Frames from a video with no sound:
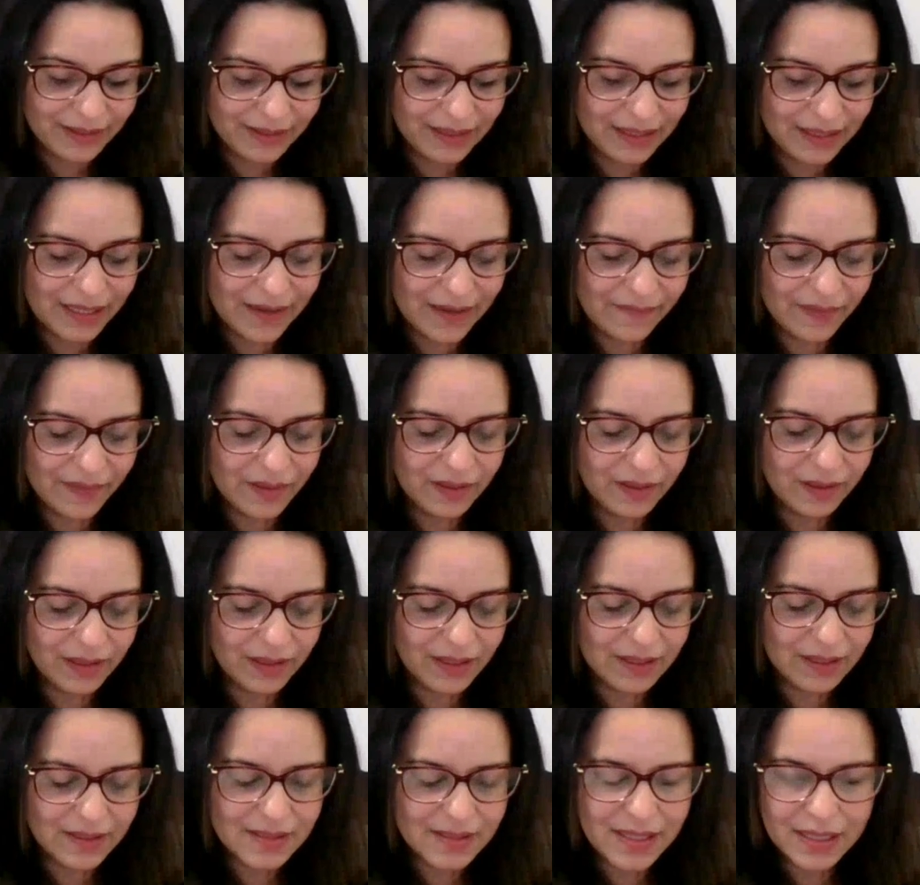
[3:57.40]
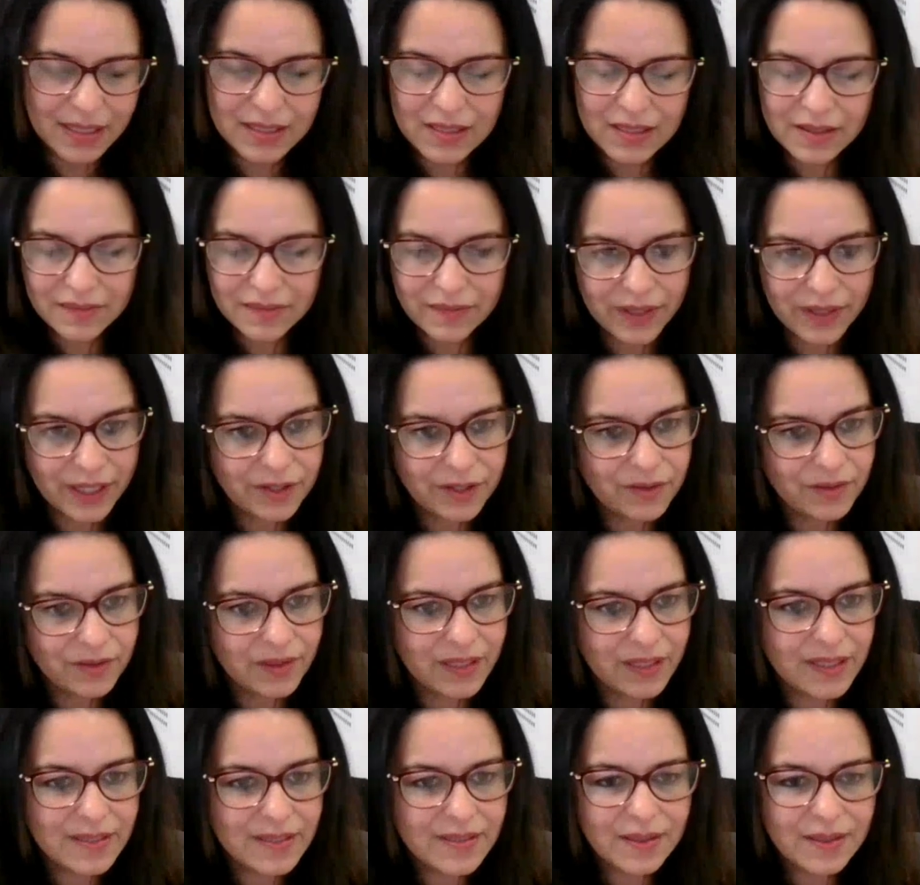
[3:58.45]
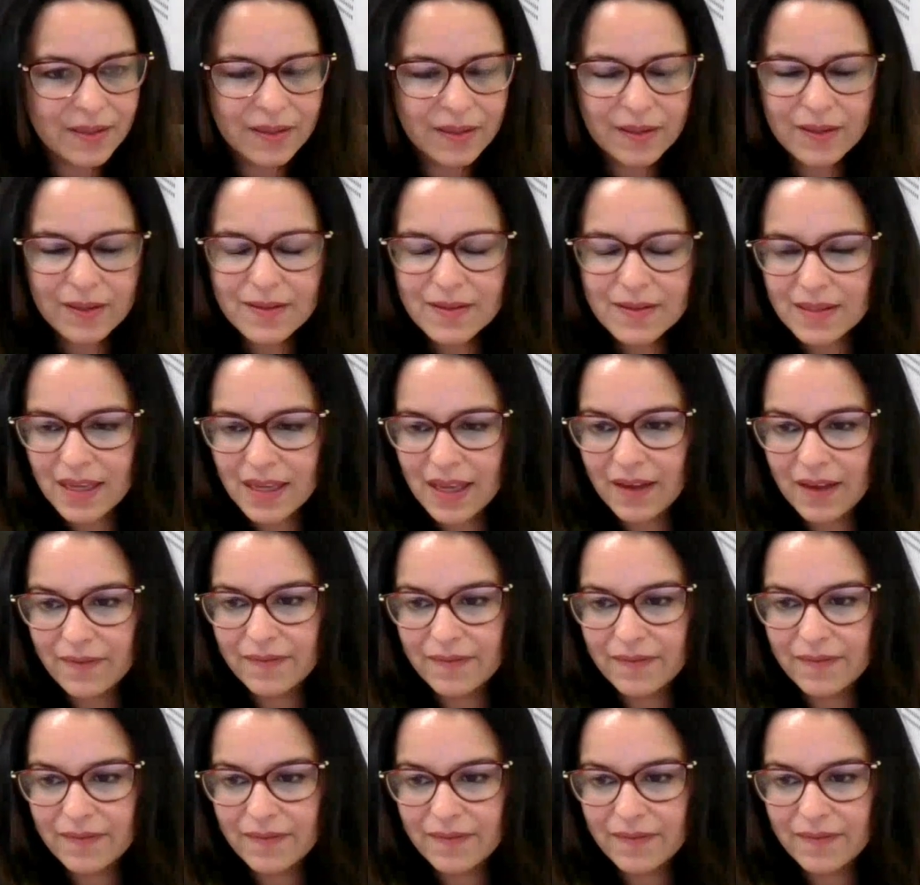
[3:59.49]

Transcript: I think the 11 consecutive rate rises